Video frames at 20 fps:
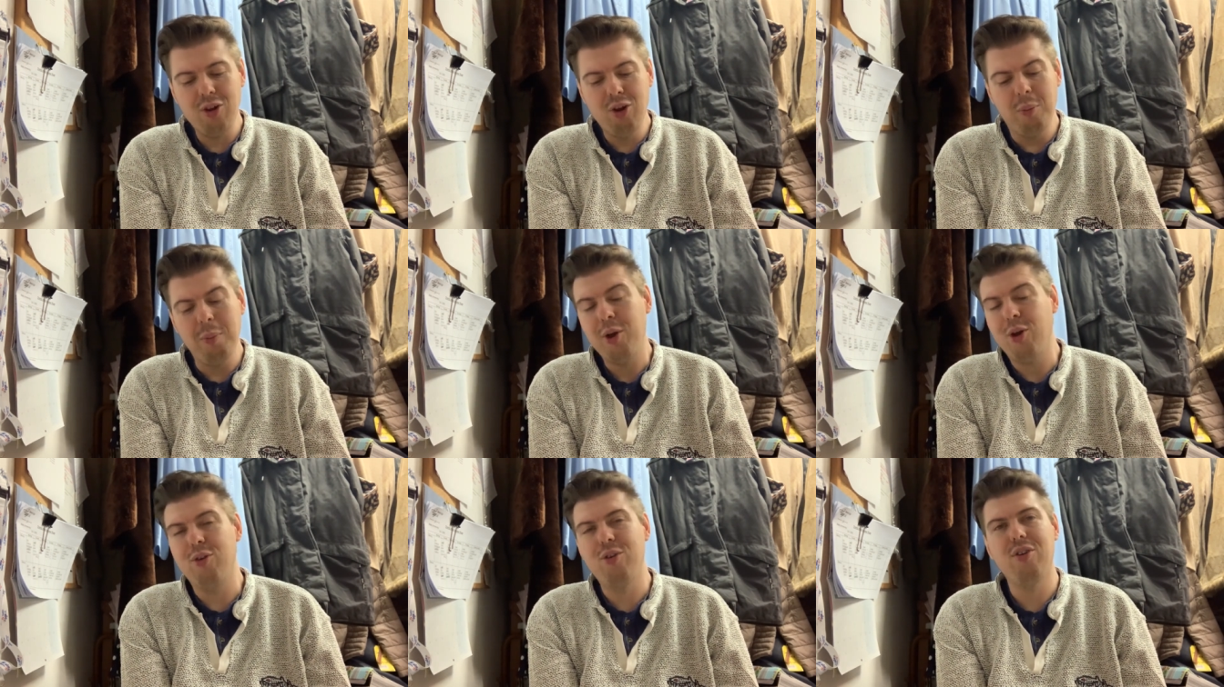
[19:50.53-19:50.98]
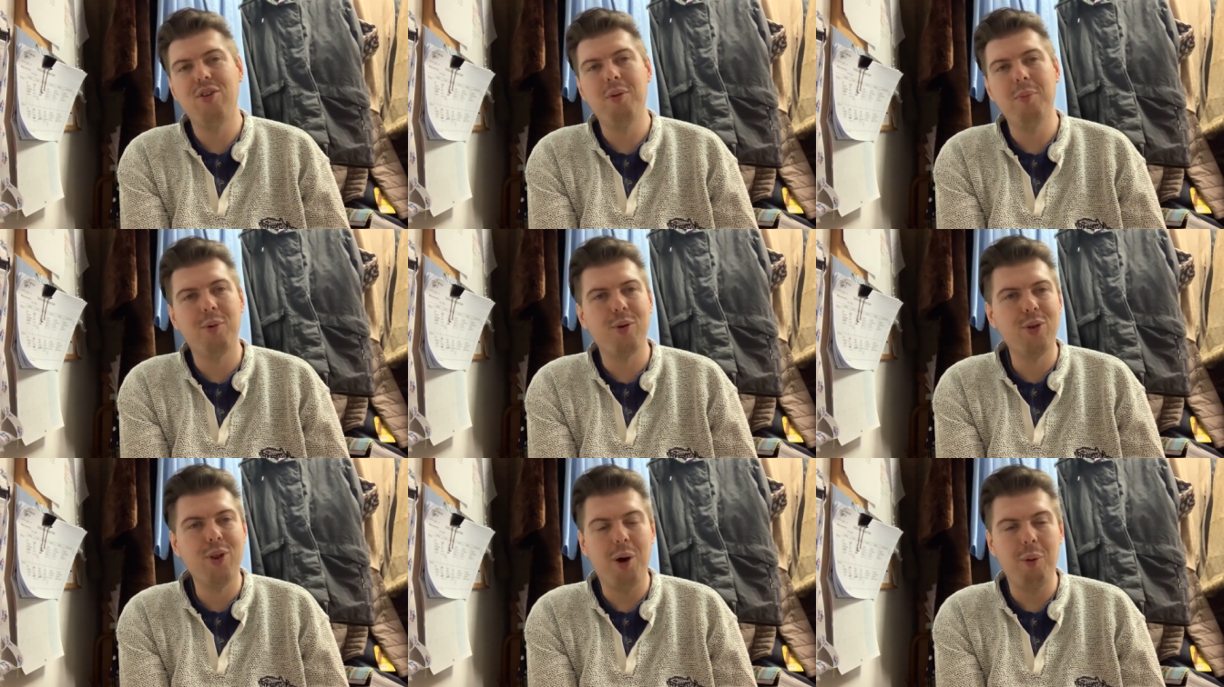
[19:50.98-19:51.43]
Not because it's
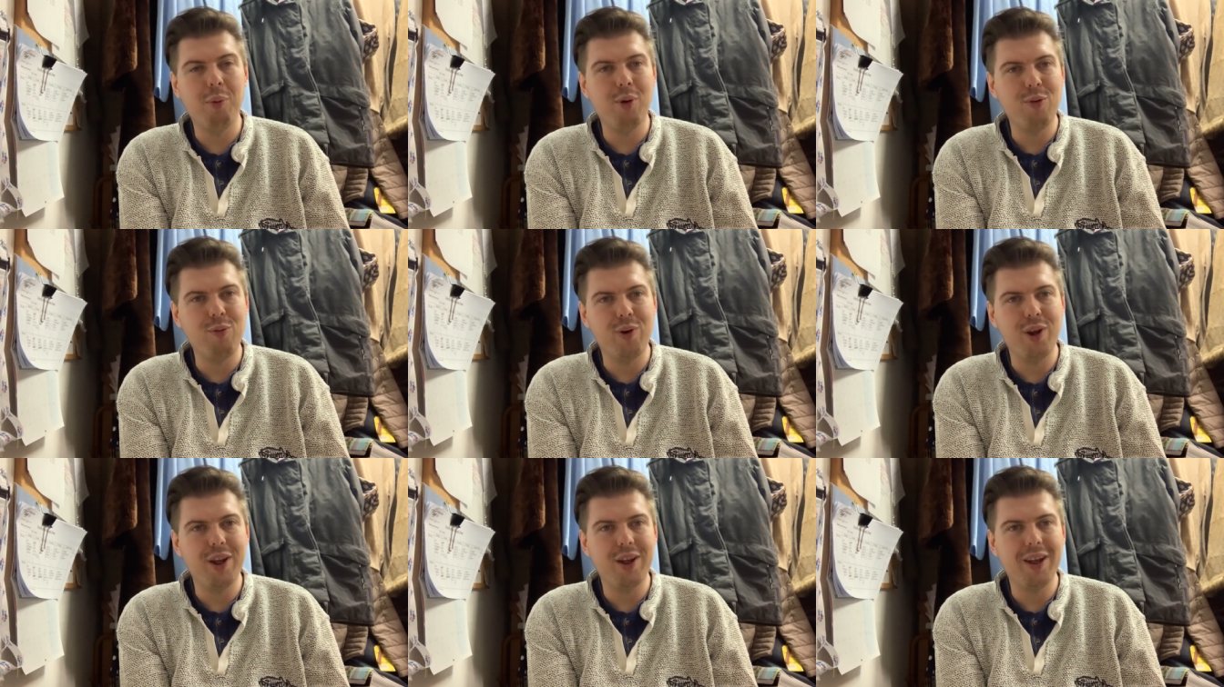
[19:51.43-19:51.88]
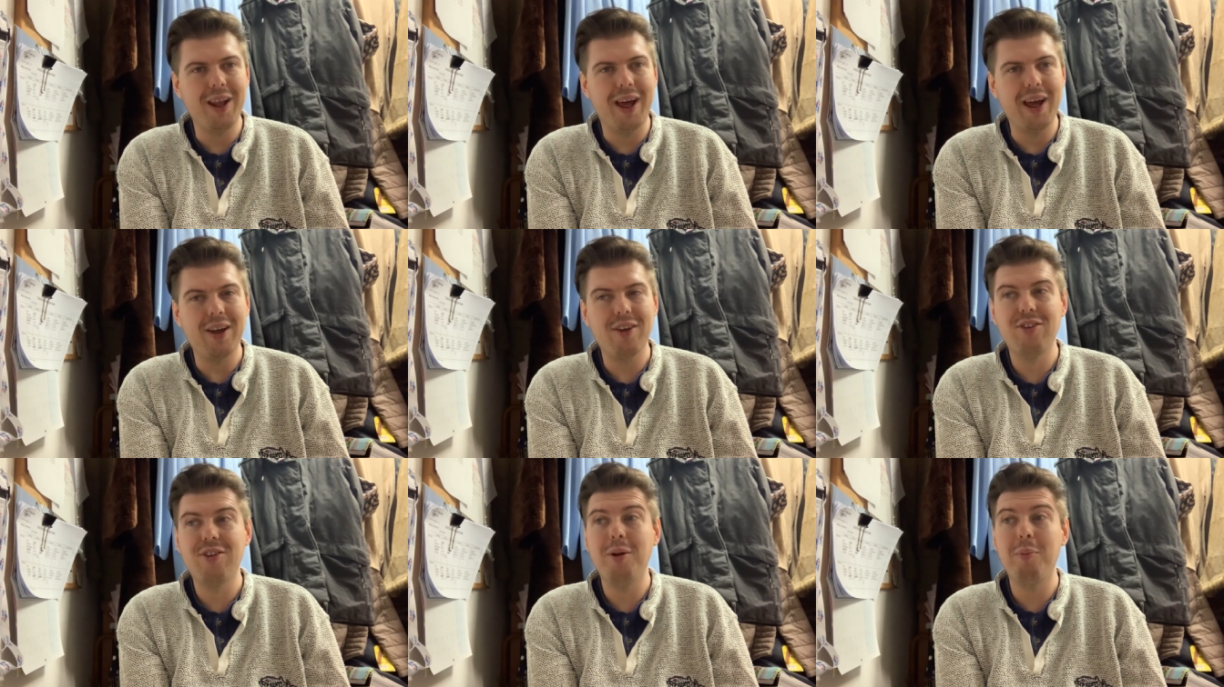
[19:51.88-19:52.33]
the book that I want to read
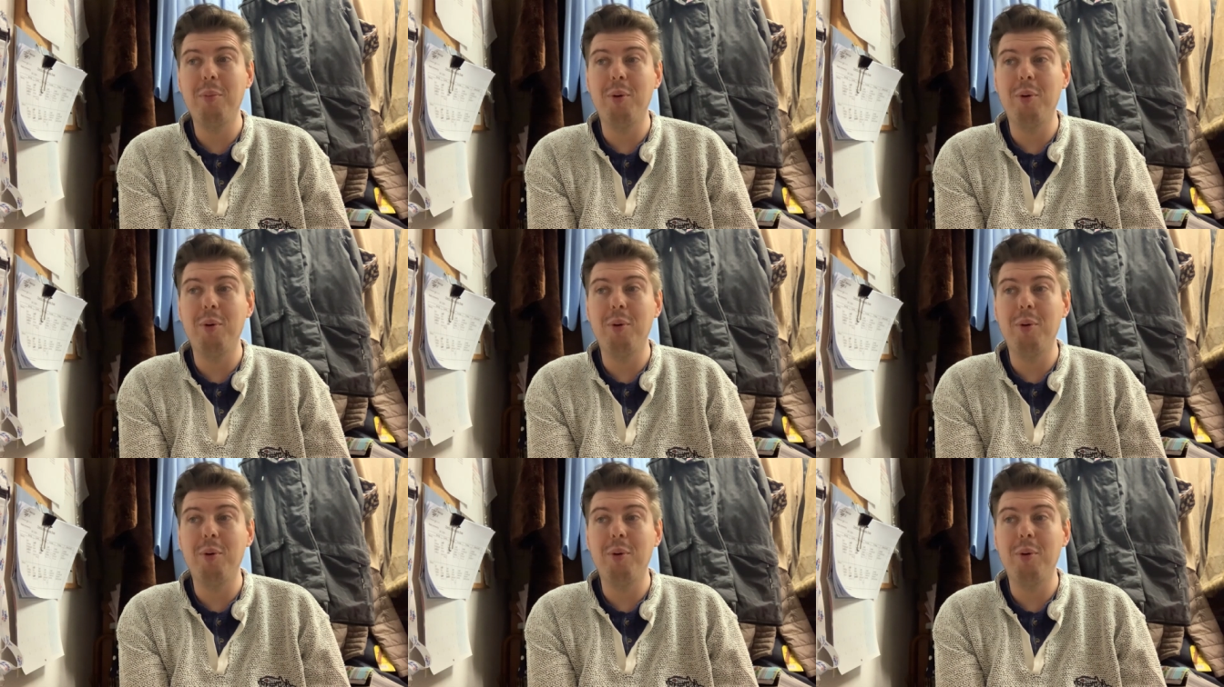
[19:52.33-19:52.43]
next,